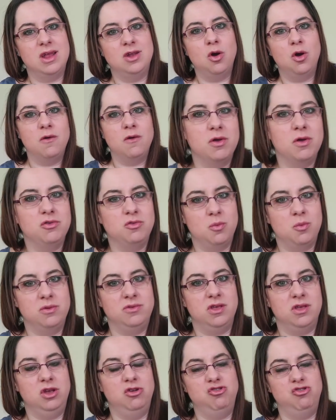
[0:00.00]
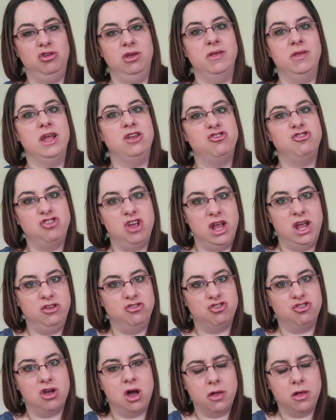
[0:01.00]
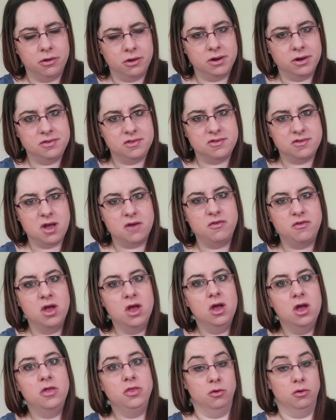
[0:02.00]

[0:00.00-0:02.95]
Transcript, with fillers: And those ones that usually like change color and stuff,